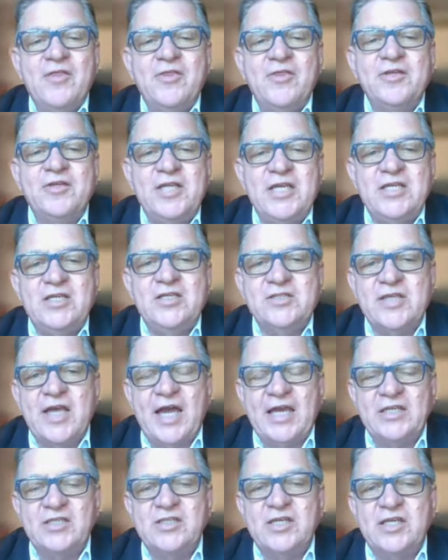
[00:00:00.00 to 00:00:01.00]
The teachers are
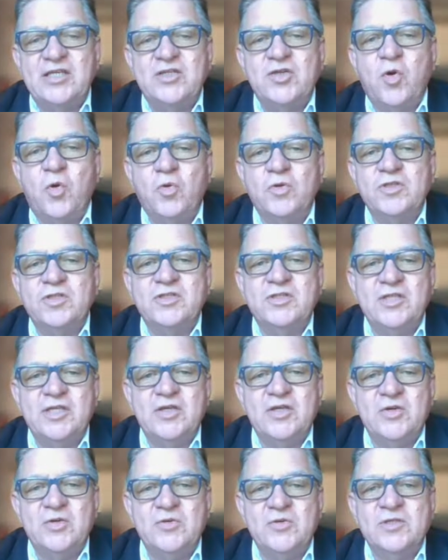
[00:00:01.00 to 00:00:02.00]
actually taught to
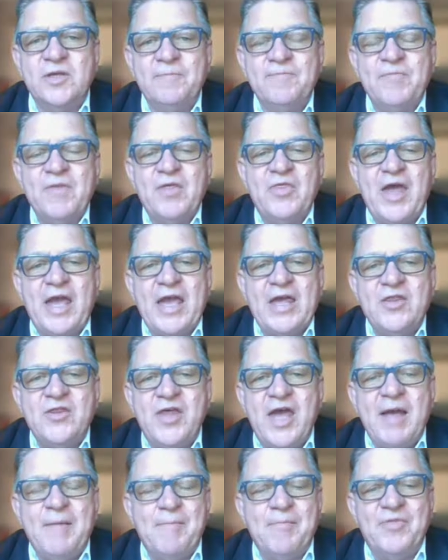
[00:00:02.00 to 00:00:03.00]
use they and
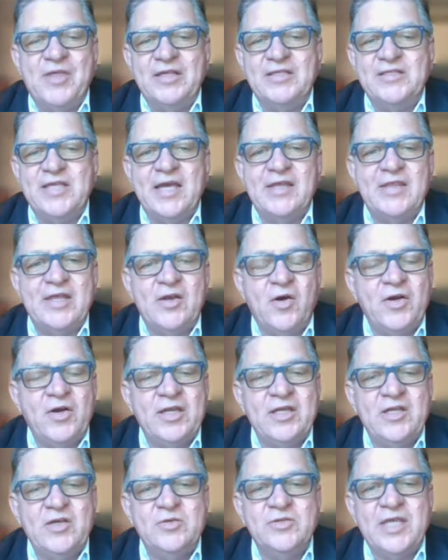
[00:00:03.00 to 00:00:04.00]
them. They're saying they're not
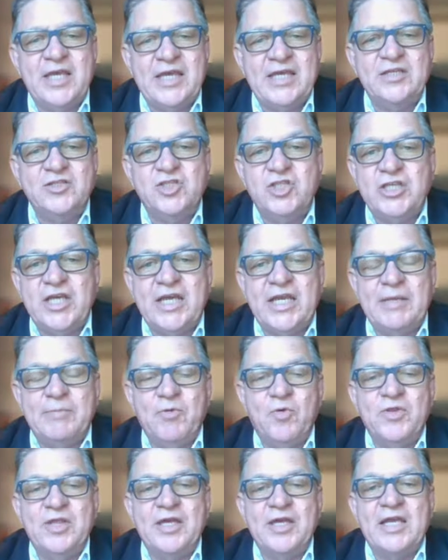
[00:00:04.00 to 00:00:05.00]
going to use he and she
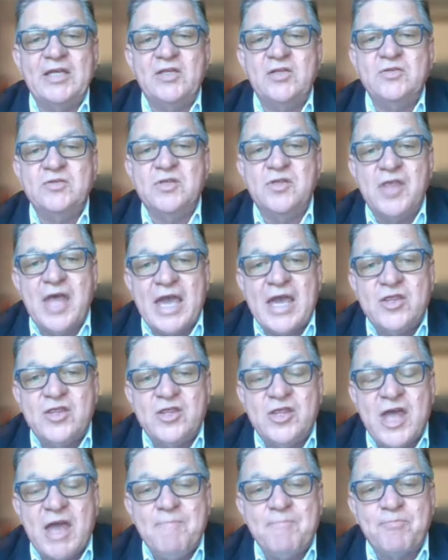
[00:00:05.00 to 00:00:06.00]
anymore. They're going to use they
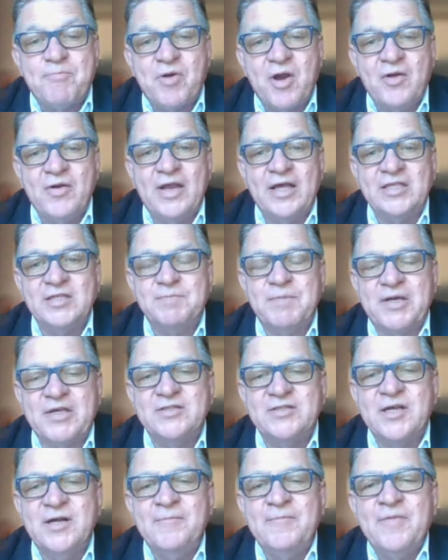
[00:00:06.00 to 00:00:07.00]
and them pronouns,
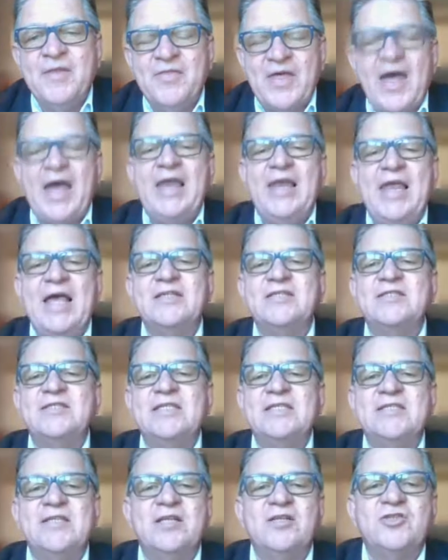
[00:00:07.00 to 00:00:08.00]
because that lets
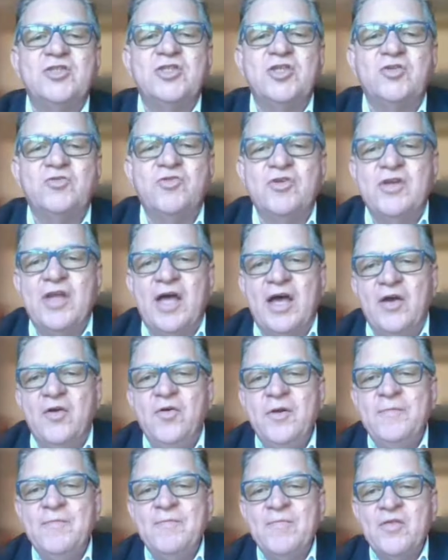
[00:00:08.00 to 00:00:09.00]
these little children
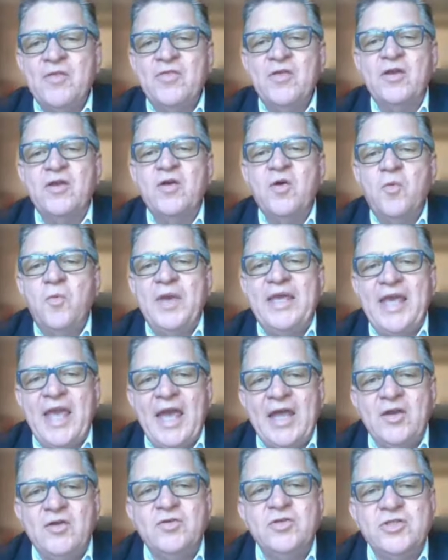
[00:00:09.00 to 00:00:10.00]
know that we
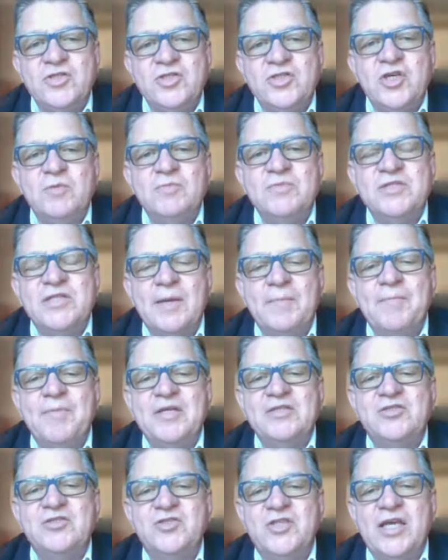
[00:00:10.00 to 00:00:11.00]
cannot assume
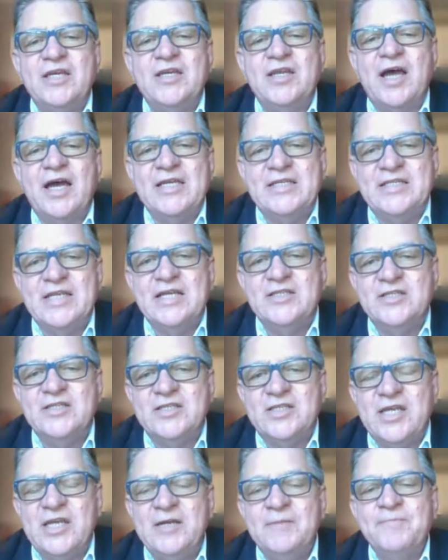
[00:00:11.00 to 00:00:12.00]
somebody's gender
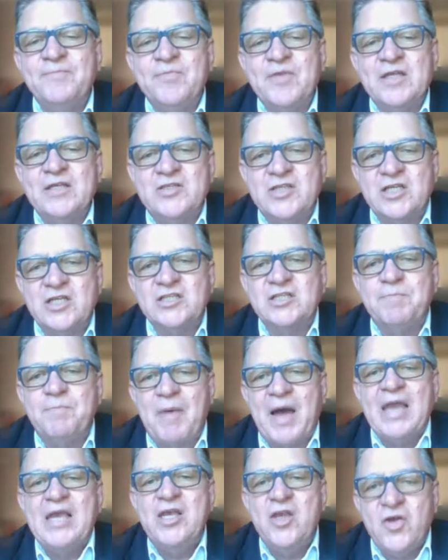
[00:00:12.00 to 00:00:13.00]
identity just
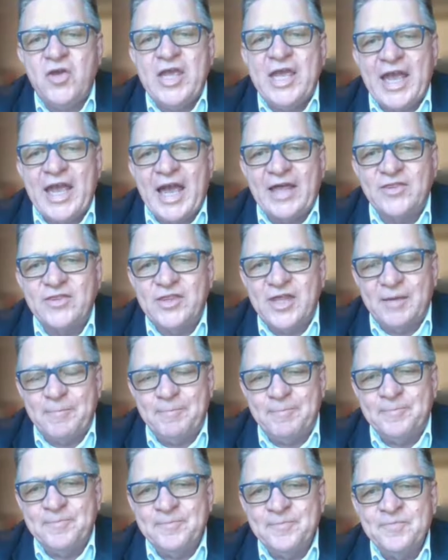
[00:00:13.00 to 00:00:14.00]
by looking at
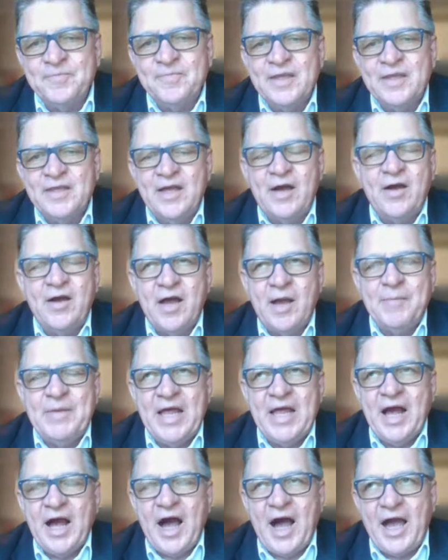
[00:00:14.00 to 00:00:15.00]
them. Now, I
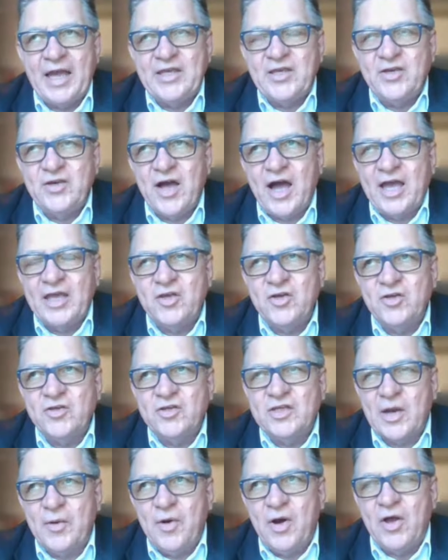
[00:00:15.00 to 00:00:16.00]
mean, I
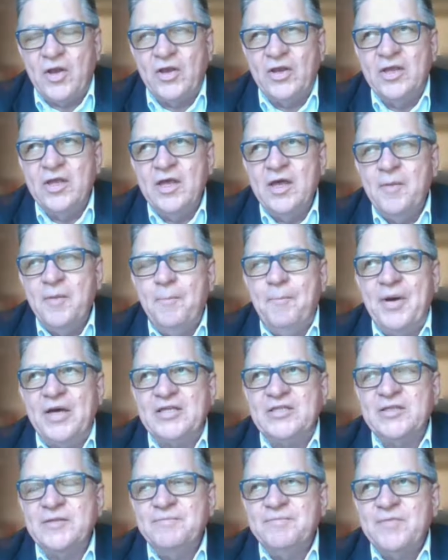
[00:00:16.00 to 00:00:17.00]
could go on,
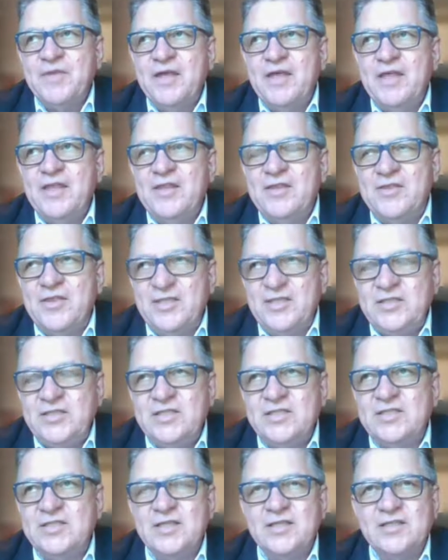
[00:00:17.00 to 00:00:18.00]
but this
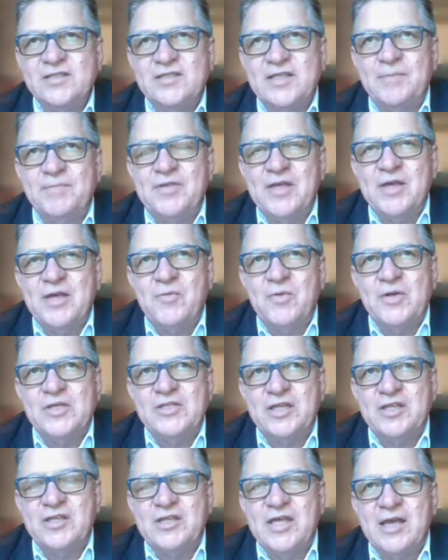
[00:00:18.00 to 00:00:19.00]
is something
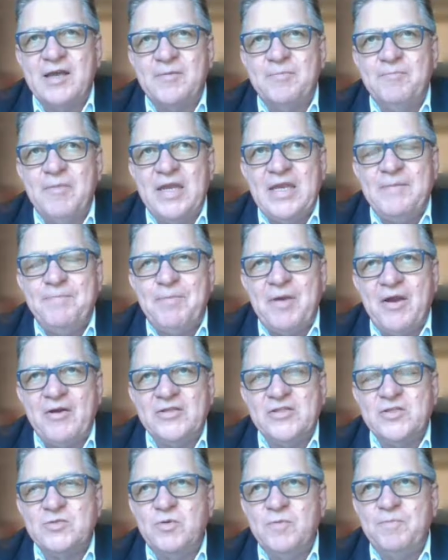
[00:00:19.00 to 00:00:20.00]
which I think many
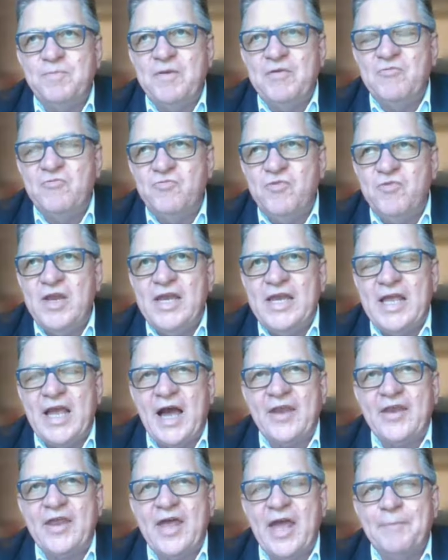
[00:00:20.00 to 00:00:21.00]
parents would be really
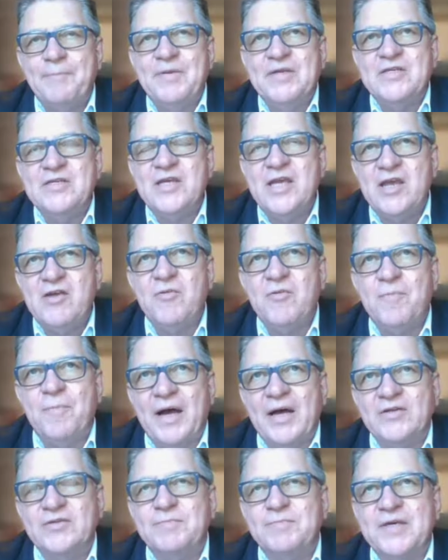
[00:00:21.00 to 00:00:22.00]
unhappy to hear
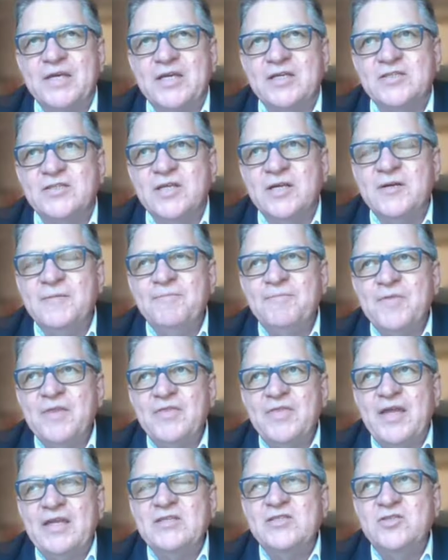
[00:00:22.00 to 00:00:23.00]
about, because
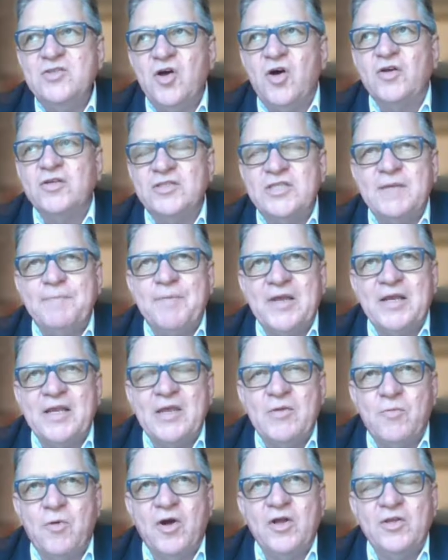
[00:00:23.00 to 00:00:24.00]
that is not
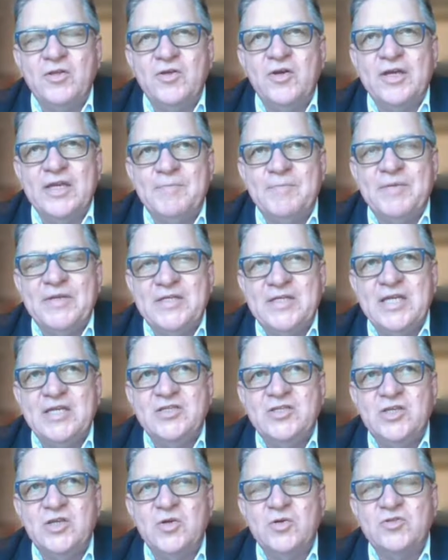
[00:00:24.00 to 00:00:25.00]
typically what you're going to be
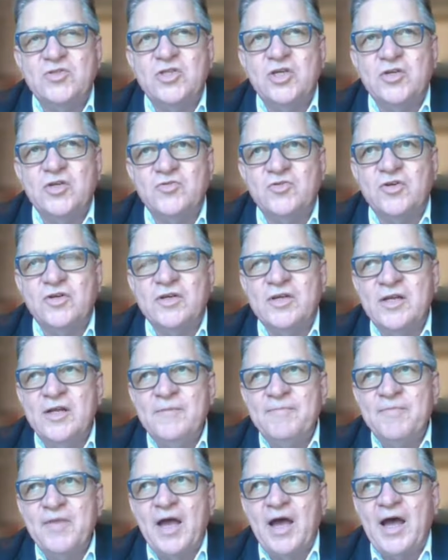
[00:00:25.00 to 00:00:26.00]
teaching your children
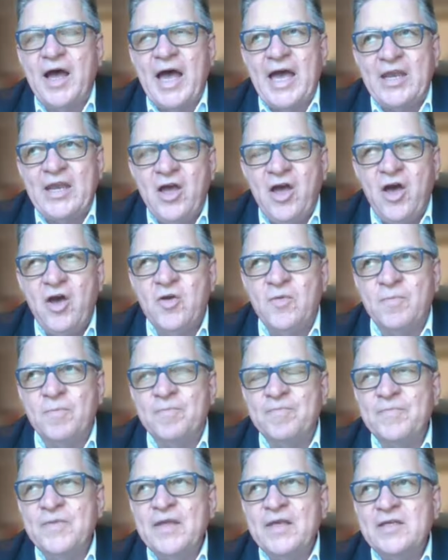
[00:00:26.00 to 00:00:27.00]
at
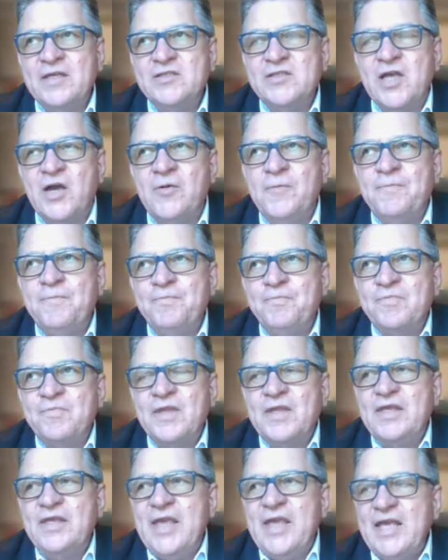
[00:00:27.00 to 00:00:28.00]
home. So
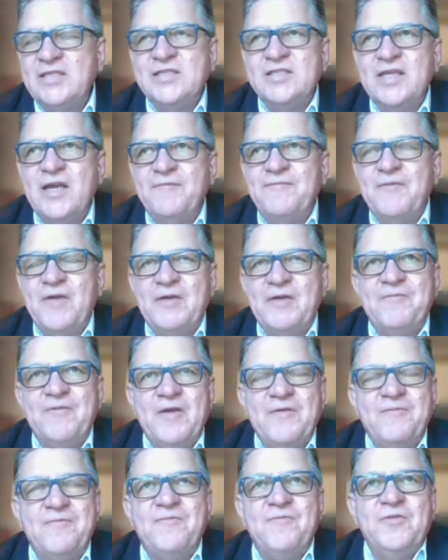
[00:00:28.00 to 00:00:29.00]
yes,
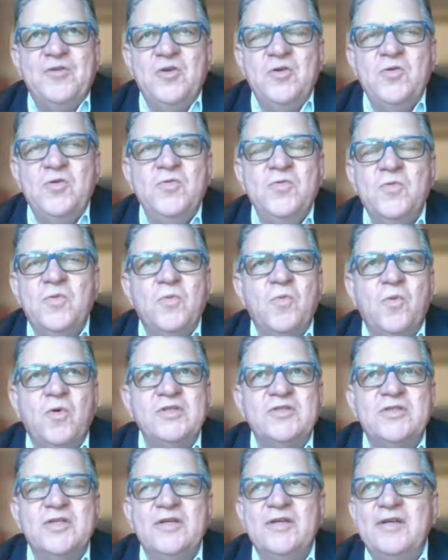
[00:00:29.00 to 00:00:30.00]
if you
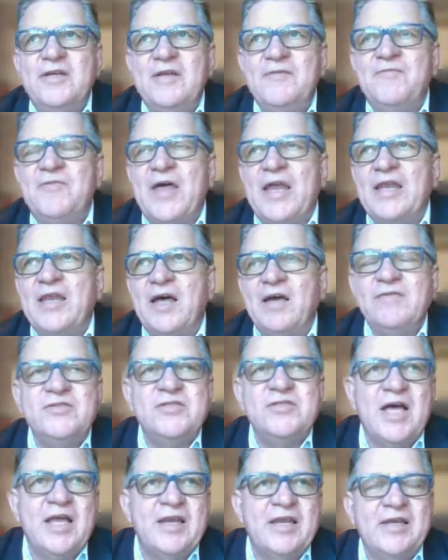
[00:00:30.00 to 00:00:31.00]
want to live that
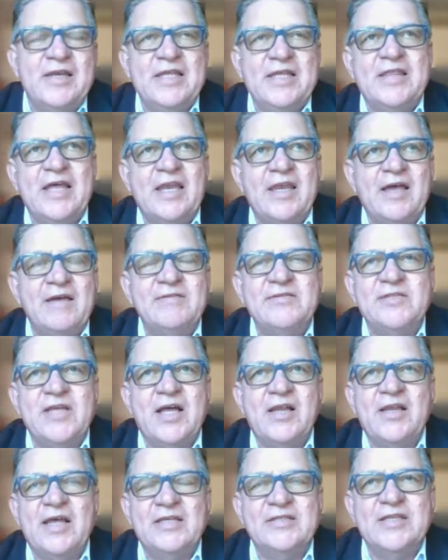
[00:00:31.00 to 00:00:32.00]
lifestyle and lead that
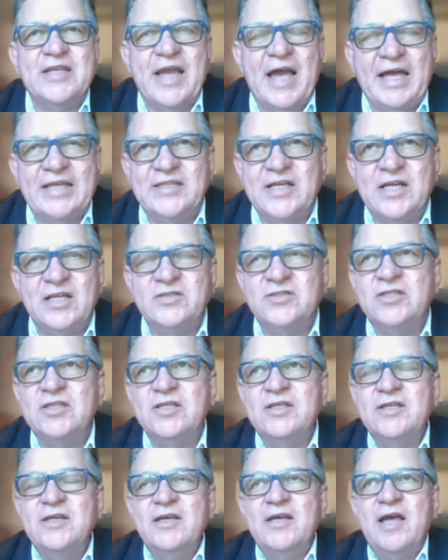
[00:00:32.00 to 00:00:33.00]
lifestyle as an adult
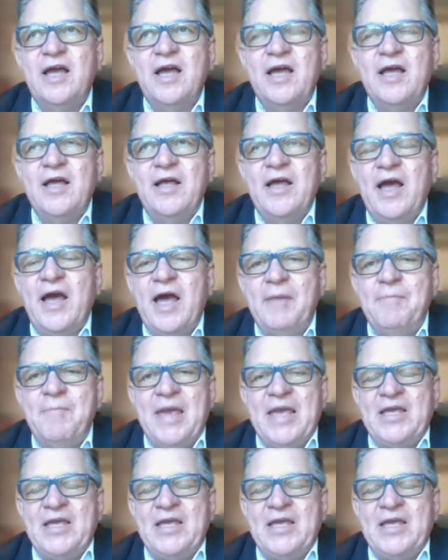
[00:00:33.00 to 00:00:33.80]
and